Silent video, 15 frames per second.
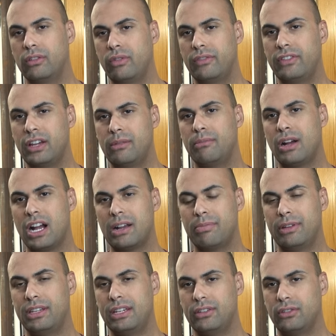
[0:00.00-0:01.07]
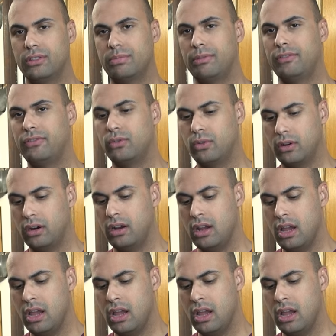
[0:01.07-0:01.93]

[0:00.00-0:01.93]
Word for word: We've done Bachmann diesels before,